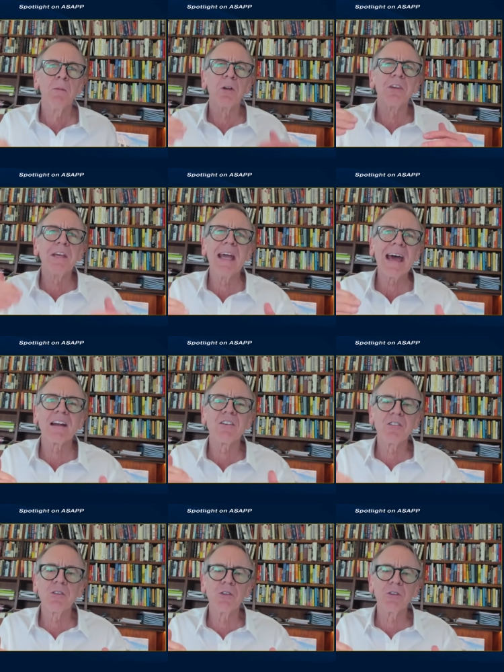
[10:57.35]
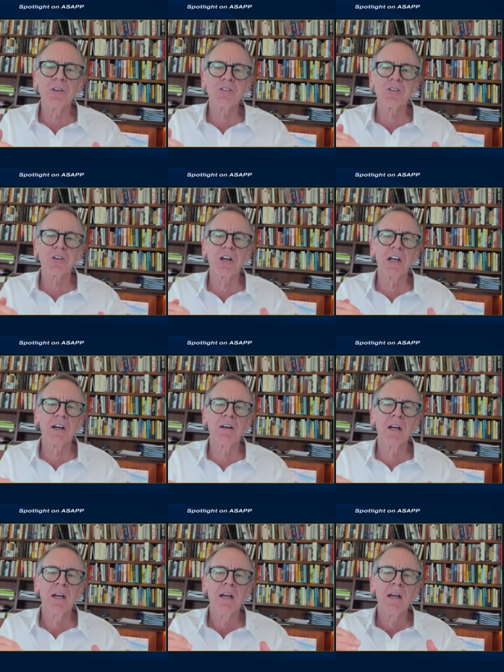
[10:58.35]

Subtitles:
but the attitude that you're going to